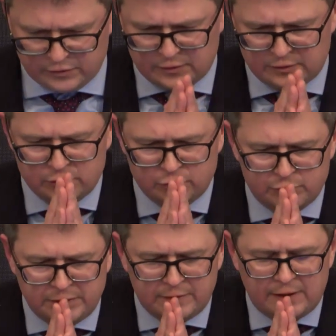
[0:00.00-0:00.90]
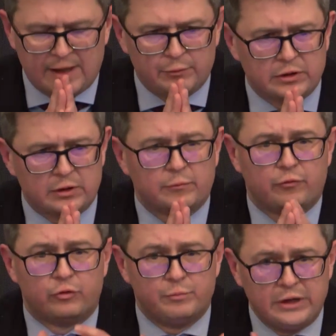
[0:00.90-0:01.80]
this would be the outcome
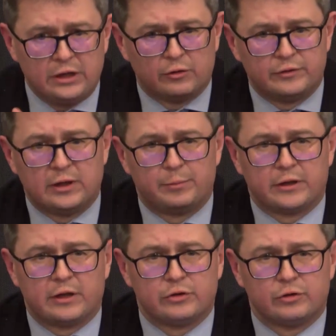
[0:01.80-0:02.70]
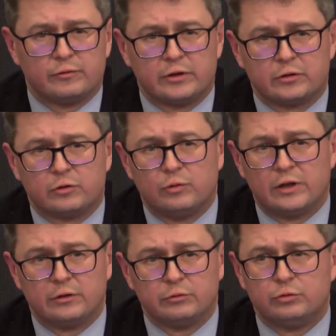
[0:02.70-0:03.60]
for me of the application of Article
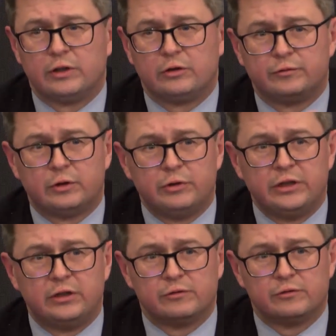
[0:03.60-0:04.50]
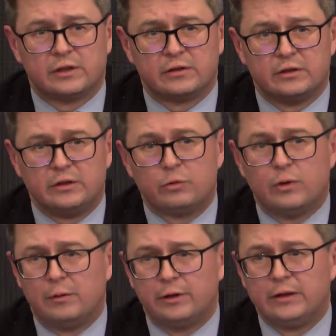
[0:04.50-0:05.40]
102 and of the reading of ZTE
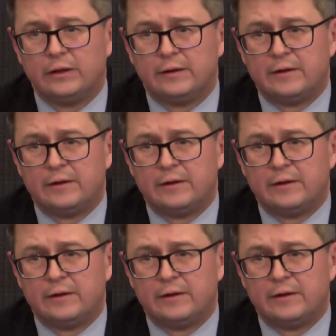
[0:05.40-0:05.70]
Huawei.